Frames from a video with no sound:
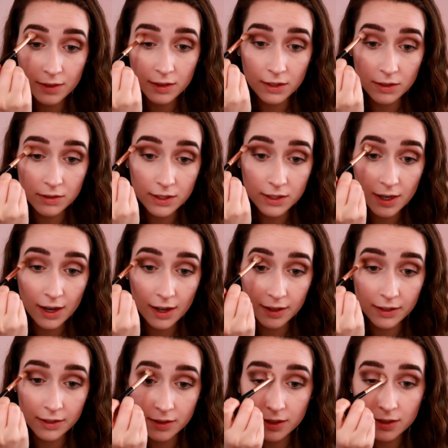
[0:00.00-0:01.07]
those
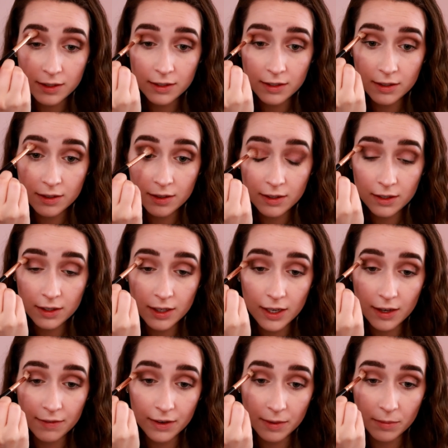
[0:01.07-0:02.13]
colors
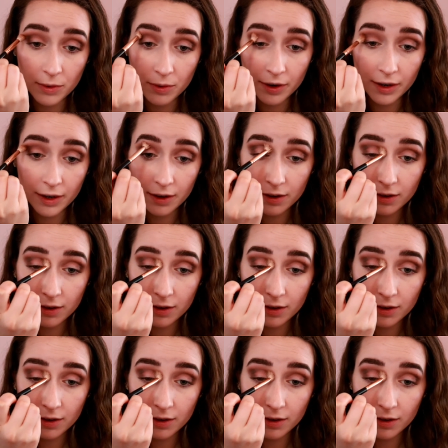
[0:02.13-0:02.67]
even more.